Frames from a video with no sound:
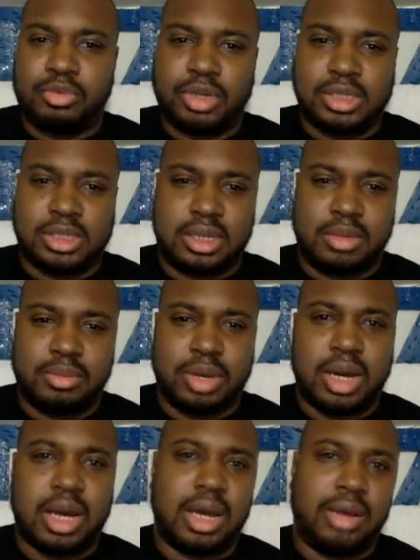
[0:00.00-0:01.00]
reasoning
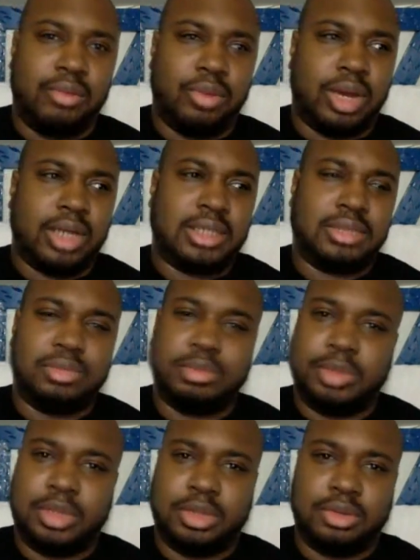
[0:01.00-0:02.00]
behind why she
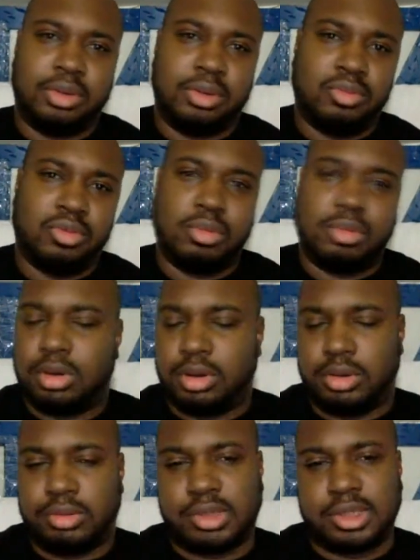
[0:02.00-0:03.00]
would be doing it pro bono.